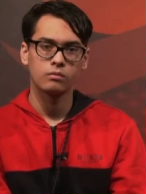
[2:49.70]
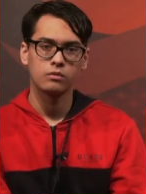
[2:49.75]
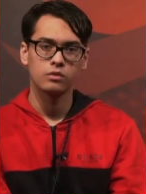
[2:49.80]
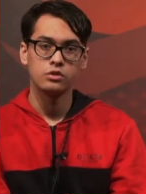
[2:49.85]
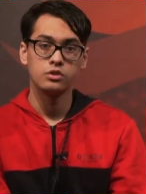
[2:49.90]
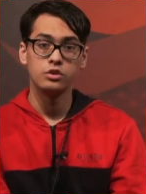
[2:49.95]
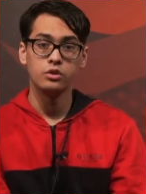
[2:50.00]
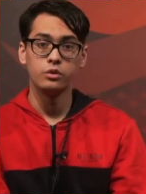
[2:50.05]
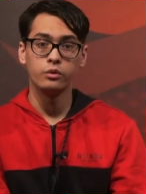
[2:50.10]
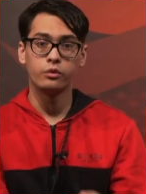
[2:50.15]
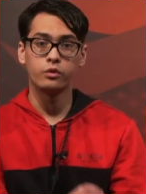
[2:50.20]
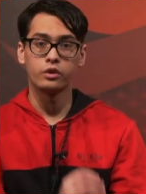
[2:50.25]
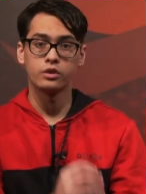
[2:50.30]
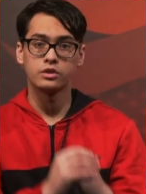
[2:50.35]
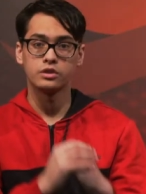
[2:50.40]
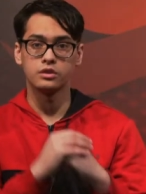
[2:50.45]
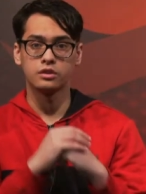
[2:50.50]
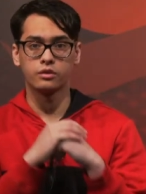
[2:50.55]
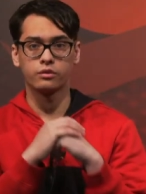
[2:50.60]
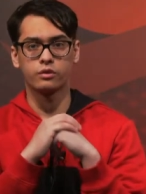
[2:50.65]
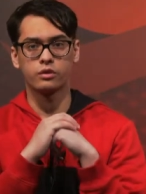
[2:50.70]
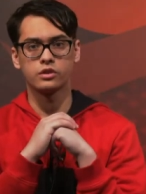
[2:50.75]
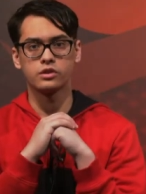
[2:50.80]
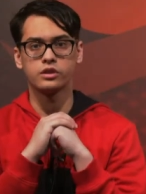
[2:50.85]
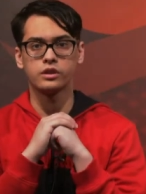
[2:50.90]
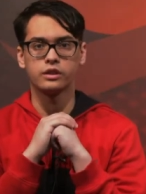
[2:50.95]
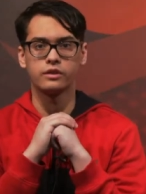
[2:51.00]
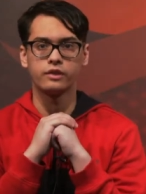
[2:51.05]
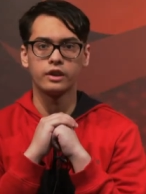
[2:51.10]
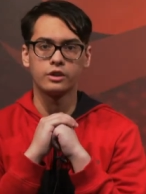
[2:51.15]
June 1st is the first day
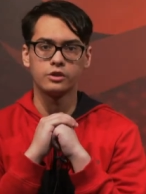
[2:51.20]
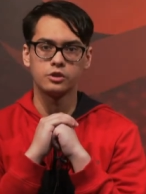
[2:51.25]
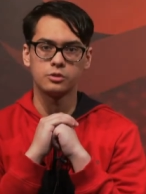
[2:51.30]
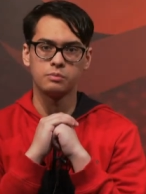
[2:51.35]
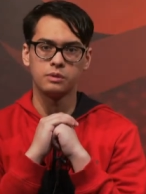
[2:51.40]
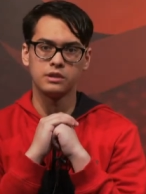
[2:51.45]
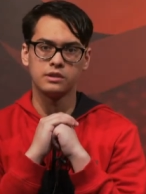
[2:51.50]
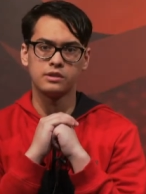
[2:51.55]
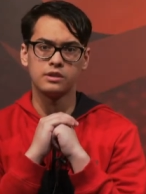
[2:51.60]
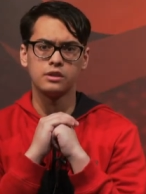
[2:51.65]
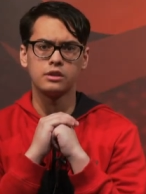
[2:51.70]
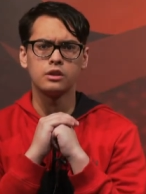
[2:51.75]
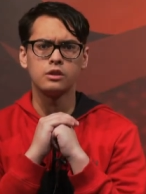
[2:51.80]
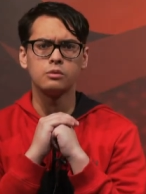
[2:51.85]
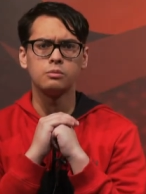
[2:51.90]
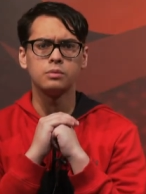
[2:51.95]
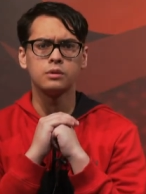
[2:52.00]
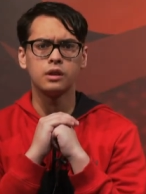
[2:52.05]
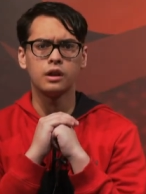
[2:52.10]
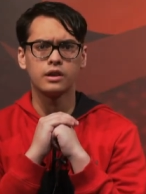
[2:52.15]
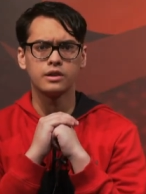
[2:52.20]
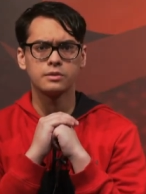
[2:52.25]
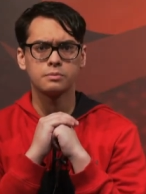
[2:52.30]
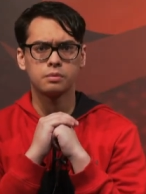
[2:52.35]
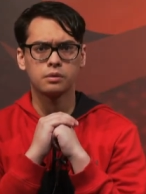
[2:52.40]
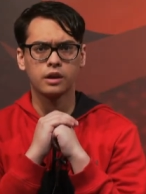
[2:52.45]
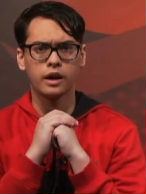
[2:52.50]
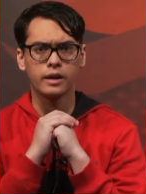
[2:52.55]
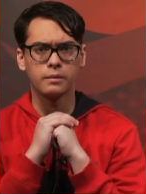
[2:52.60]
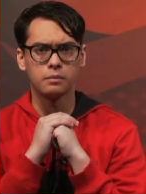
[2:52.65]
of LGBTQ plus
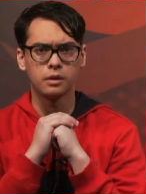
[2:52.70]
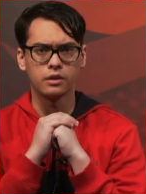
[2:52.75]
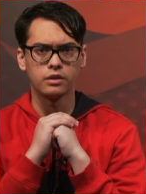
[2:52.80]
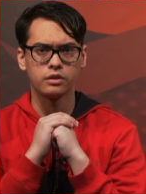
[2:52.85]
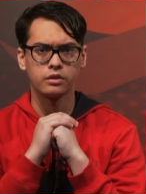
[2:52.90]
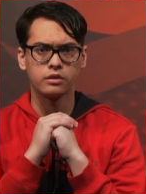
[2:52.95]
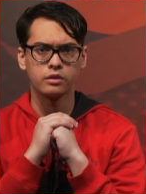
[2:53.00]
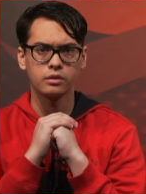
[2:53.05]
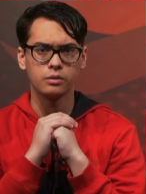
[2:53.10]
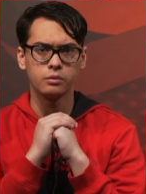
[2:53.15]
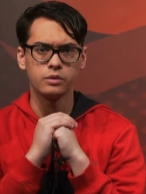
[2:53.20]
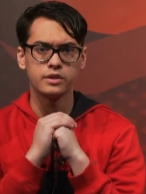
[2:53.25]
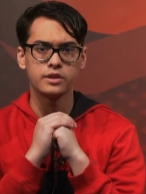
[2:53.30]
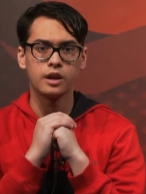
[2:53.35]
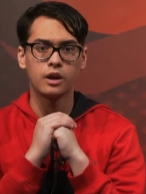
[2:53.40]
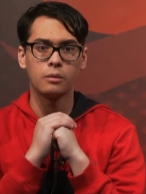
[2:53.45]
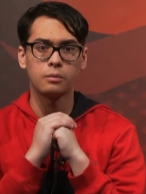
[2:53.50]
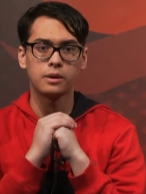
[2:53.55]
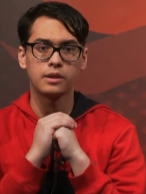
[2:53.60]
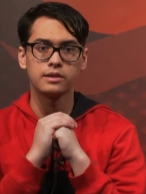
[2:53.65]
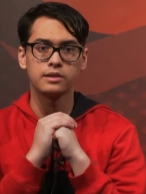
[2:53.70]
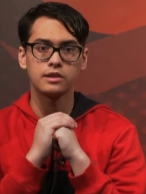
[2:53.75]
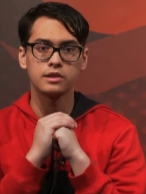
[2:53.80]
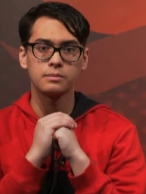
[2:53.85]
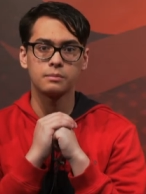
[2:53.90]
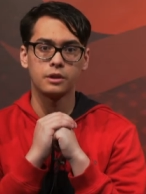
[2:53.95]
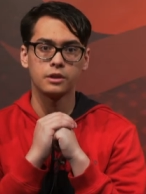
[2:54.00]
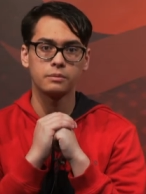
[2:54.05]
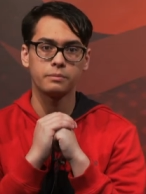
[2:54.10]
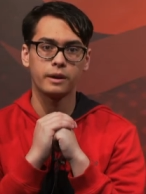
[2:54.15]
Pride Month. We celebrate this
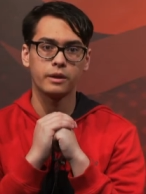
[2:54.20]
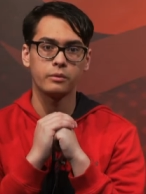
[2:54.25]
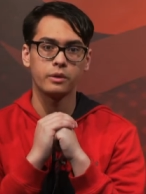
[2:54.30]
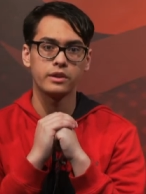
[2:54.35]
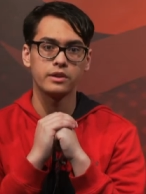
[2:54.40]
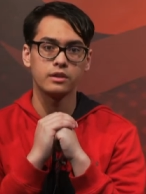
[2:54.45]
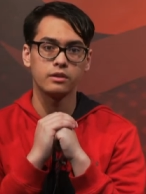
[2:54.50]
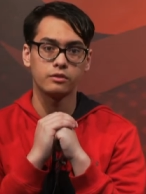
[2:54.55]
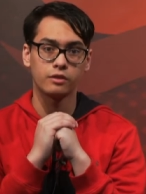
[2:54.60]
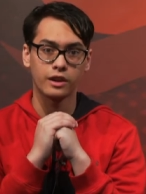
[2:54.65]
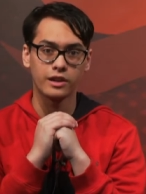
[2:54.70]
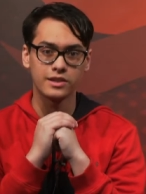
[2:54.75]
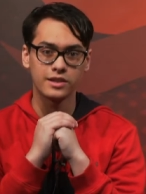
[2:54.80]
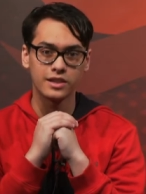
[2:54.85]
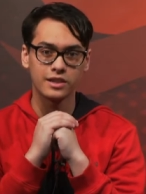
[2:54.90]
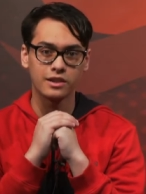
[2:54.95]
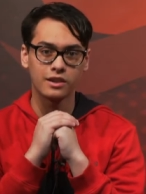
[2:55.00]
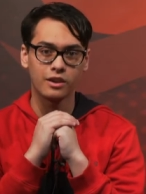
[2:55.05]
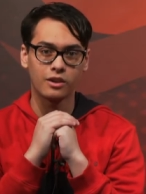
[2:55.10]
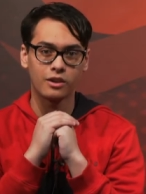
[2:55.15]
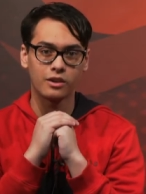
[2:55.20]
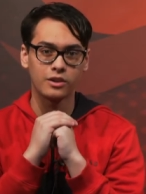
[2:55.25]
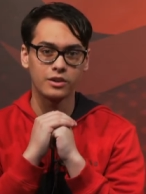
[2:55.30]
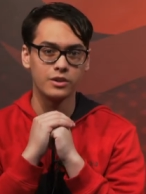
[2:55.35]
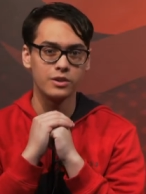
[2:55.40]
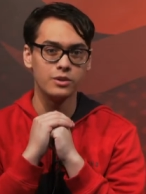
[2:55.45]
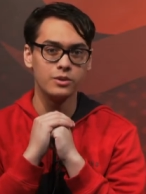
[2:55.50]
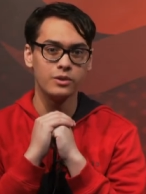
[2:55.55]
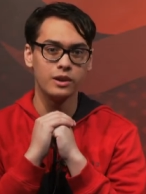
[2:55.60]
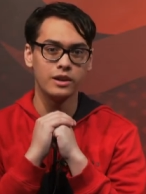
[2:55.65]
month by raising our
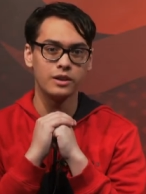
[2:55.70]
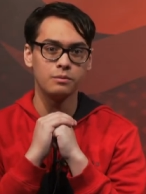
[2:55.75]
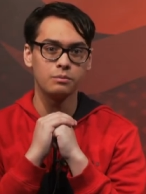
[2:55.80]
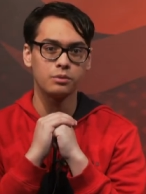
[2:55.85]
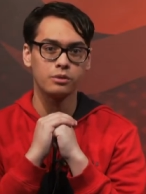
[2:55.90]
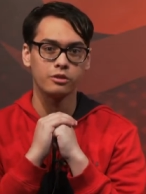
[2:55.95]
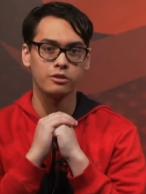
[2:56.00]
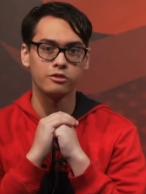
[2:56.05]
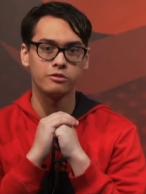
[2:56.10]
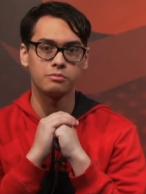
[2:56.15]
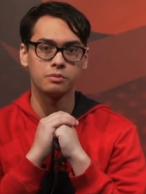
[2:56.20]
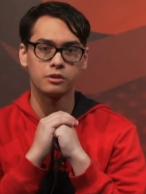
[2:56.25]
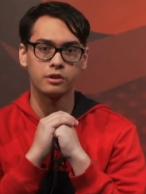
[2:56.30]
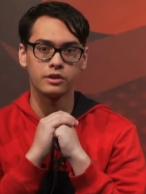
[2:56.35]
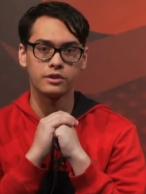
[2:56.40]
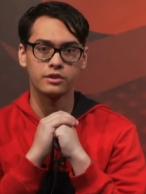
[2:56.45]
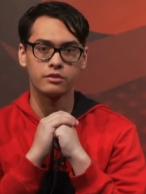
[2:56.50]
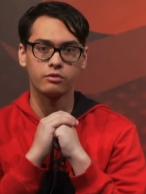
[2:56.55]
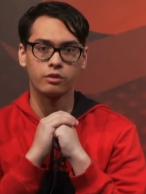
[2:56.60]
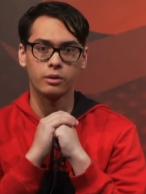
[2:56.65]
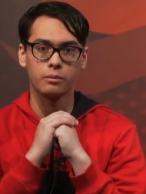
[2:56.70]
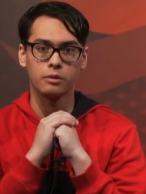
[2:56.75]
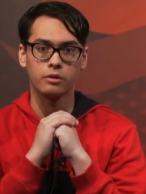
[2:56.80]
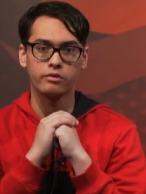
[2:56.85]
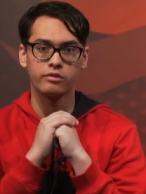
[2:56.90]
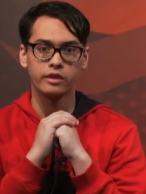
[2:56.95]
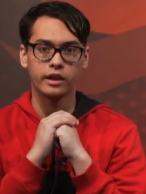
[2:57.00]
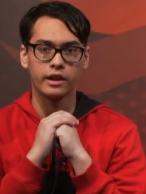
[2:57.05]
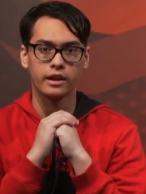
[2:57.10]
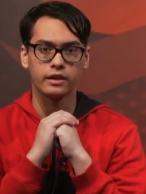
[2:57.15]
new and improved progressive rainbow
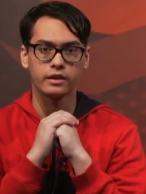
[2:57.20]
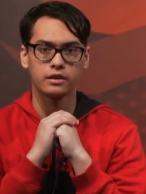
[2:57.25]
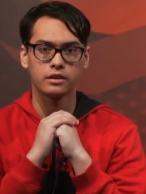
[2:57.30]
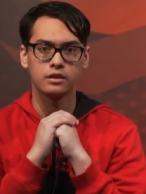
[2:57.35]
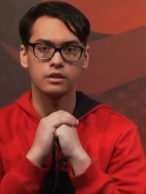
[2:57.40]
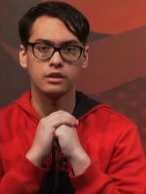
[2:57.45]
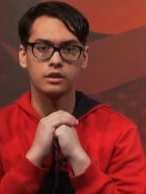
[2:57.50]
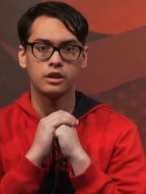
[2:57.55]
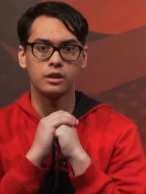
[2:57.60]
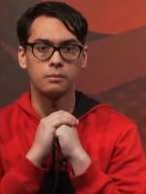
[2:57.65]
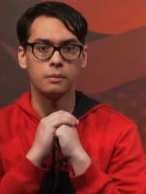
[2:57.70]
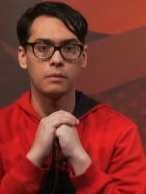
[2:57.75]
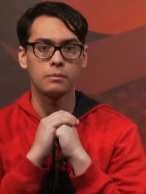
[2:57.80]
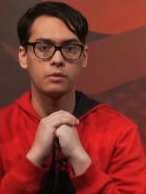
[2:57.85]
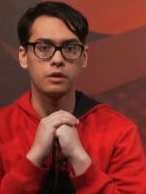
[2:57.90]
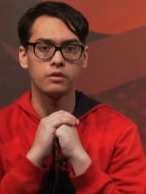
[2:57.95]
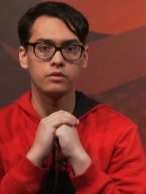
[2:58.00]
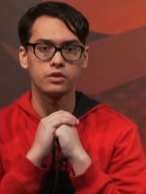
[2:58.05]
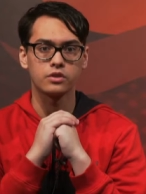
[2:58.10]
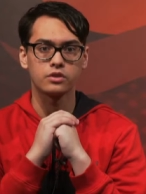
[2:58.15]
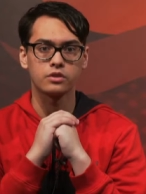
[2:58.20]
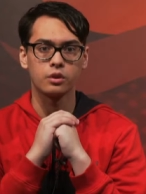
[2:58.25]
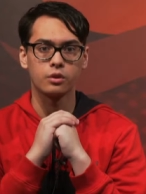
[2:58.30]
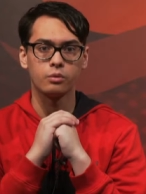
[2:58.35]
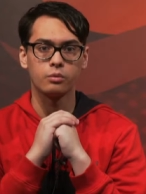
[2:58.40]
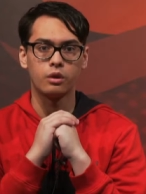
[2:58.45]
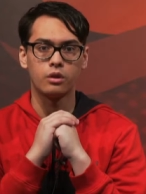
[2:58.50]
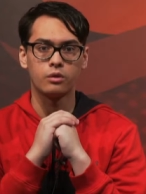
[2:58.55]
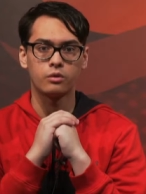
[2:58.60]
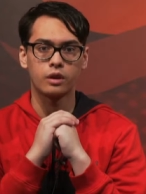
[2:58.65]
flag in memory of the
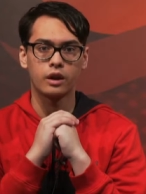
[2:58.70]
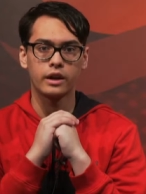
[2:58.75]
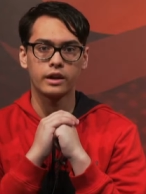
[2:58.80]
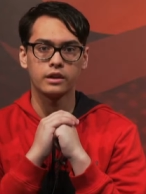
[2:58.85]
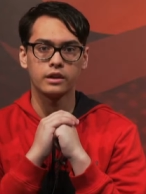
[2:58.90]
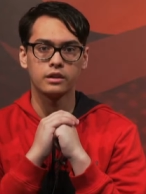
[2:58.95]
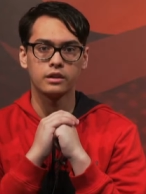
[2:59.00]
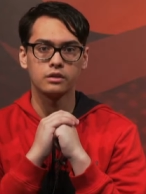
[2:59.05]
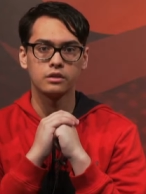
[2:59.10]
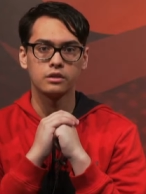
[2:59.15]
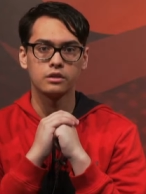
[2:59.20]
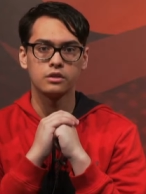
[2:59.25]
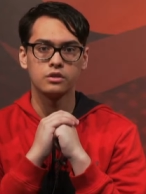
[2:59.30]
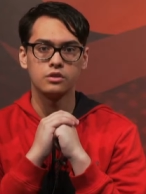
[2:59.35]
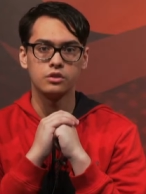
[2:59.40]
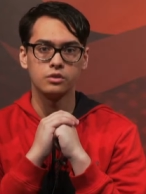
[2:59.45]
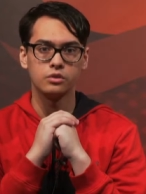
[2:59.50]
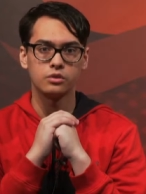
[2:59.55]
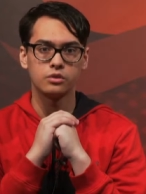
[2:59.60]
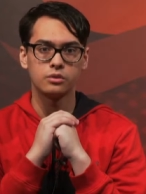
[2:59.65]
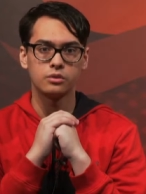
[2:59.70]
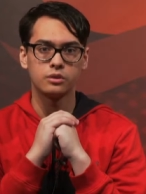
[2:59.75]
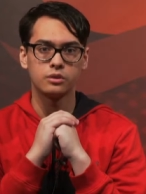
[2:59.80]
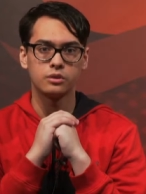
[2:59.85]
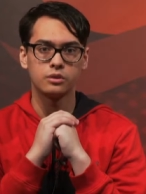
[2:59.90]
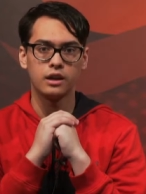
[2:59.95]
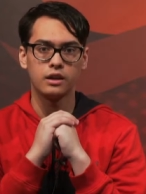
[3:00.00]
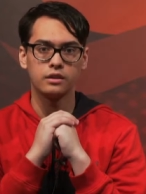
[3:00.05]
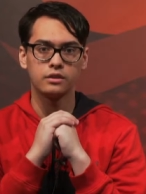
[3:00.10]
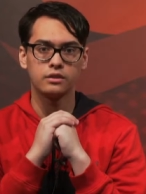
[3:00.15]
Stonewall Riot, June
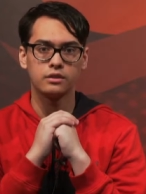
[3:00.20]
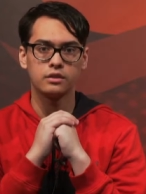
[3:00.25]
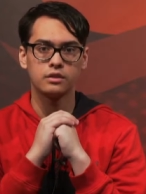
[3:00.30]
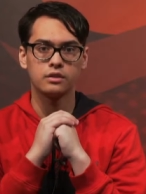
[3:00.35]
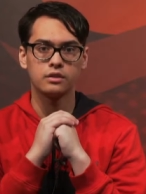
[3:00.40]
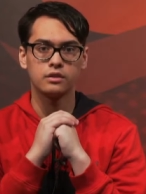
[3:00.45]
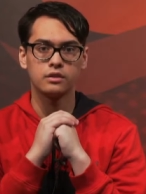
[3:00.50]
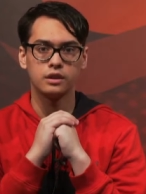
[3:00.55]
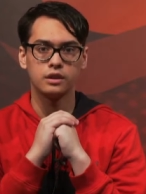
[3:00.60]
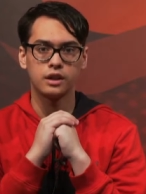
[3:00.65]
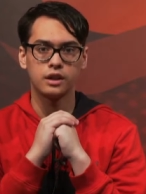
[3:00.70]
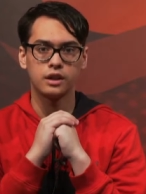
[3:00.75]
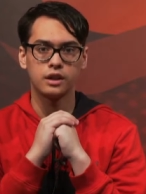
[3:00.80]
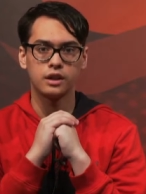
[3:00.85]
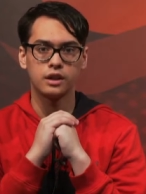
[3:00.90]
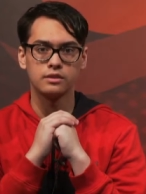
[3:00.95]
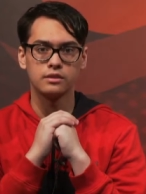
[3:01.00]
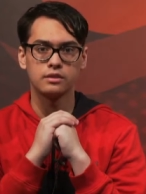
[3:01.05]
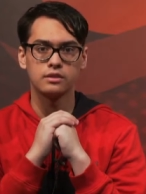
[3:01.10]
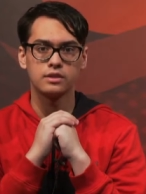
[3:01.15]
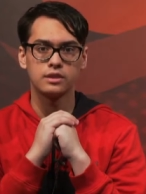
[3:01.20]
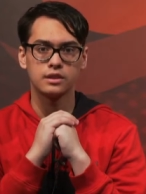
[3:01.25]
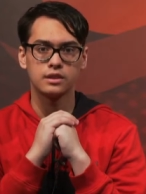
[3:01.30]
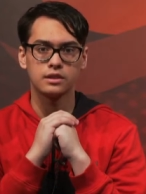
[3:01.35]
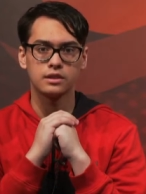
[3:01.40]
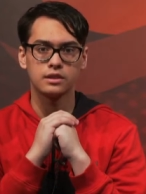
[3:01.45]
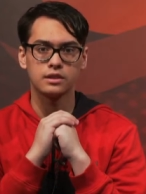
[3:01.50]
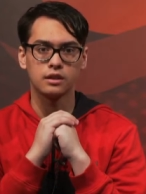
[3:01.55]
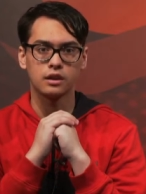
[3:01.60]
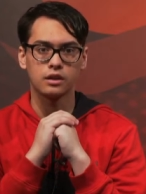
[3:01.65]
28,
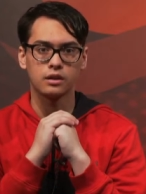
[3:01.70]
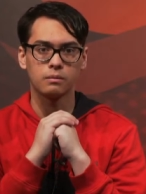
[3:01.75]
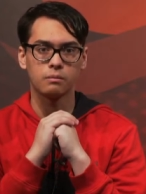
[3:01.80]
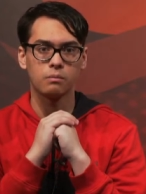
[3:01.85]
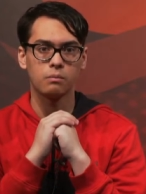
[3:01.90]
1969.